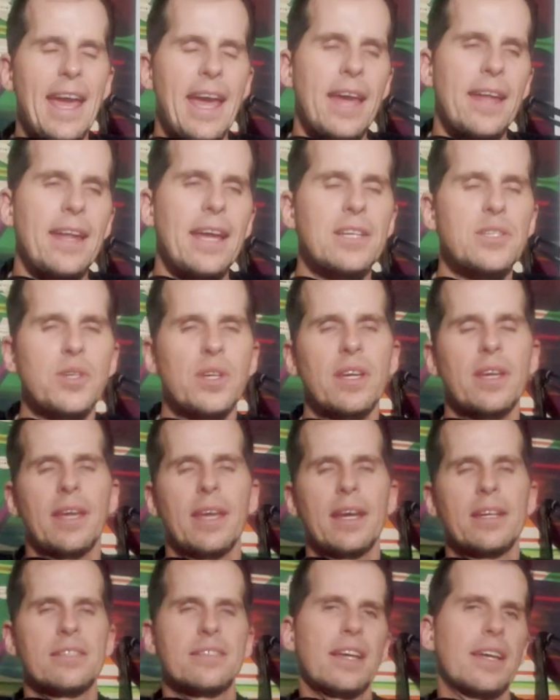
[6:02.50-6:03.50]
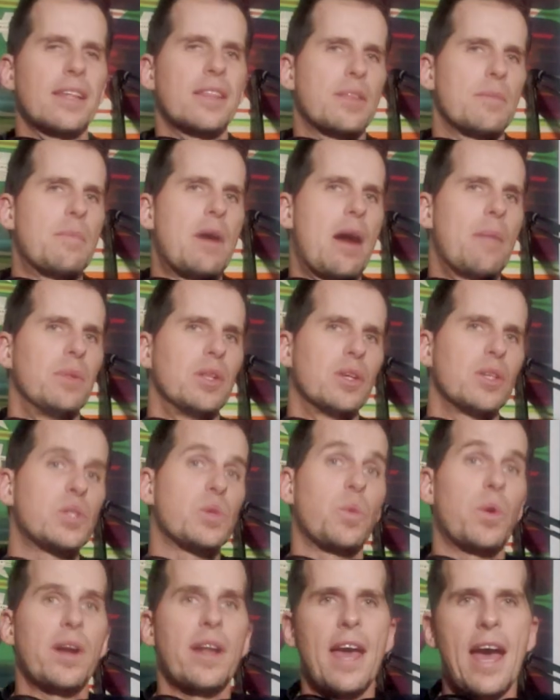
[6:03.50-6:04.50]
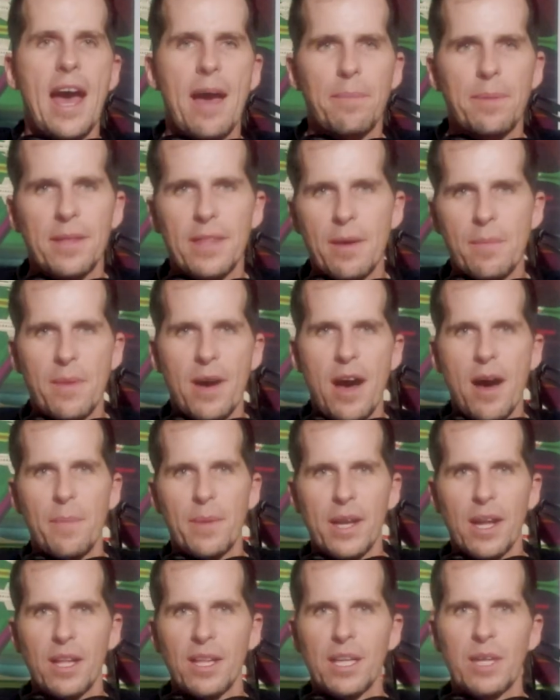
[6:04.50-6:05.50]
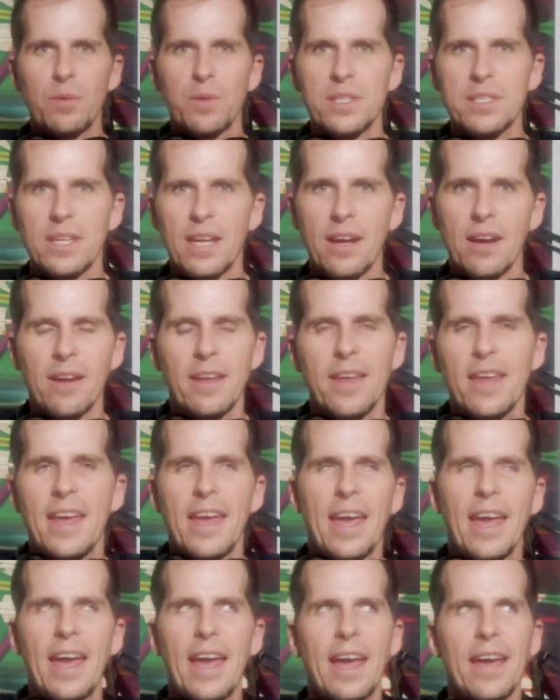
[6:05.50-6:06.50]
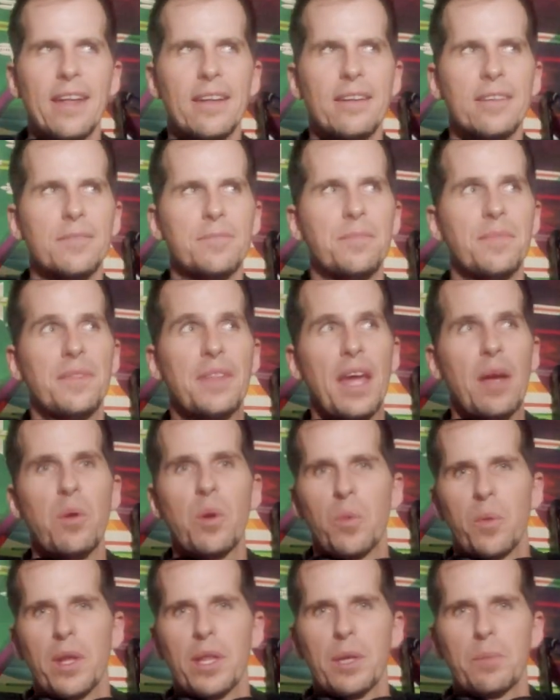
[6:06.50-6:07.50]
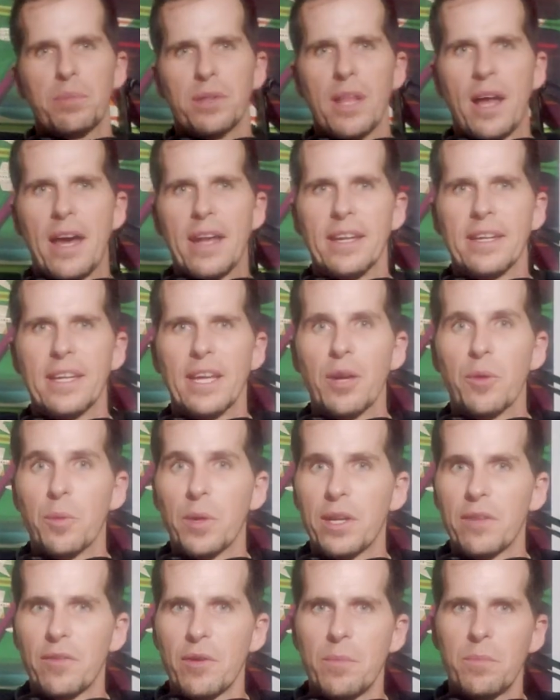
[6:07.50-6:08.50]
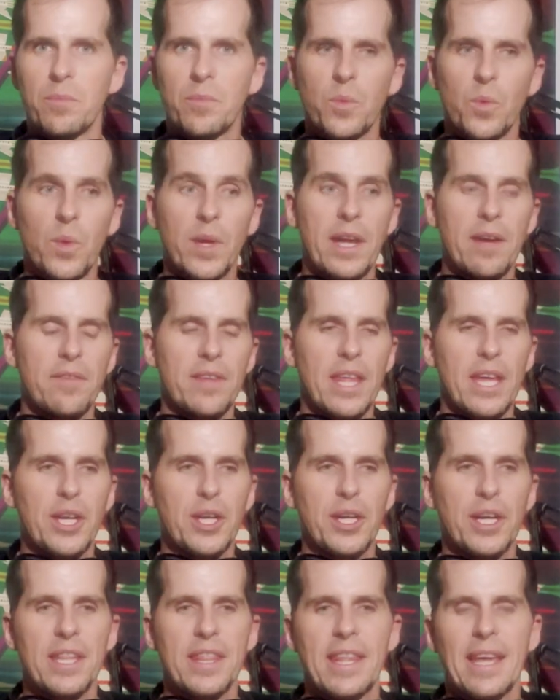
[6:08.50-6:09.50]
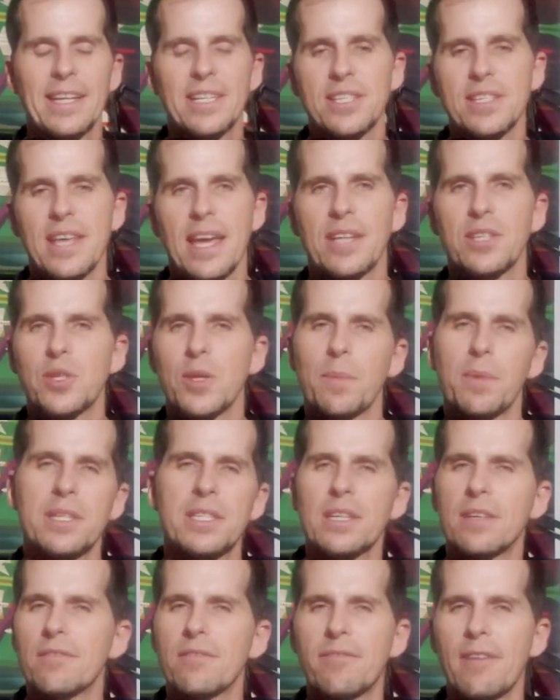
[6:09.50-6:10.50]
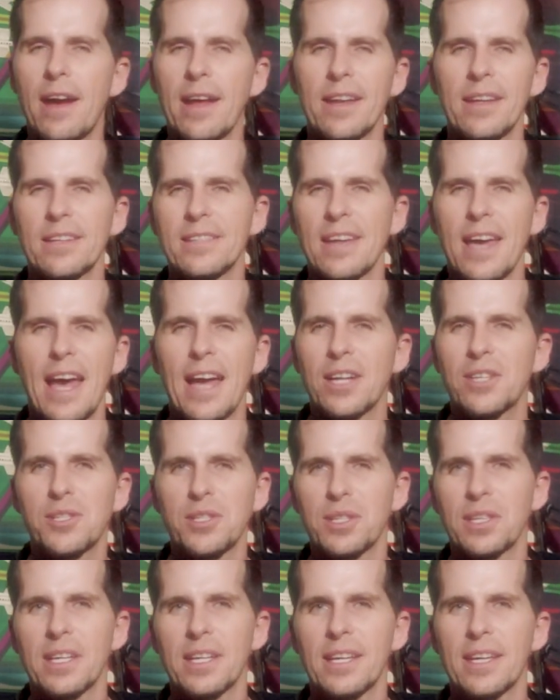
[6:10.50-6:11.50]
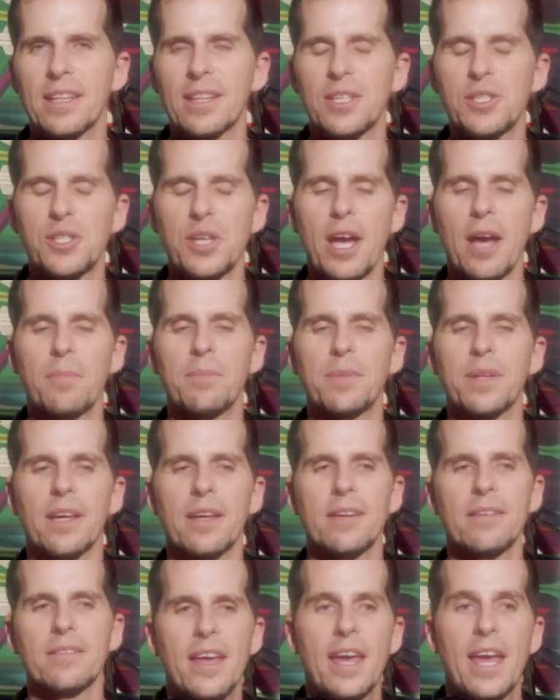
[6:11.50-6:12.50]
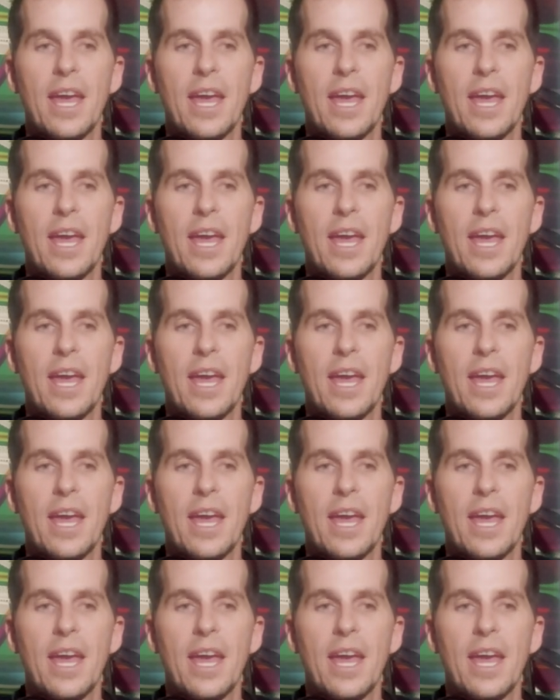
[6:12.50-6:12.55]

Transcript: And as you can guess, like, the Mamluks weren't happy that Muhammad Ali was there, and they were really plotting to get rid of him whenever they could. They just had too much infighting to actually get the job done.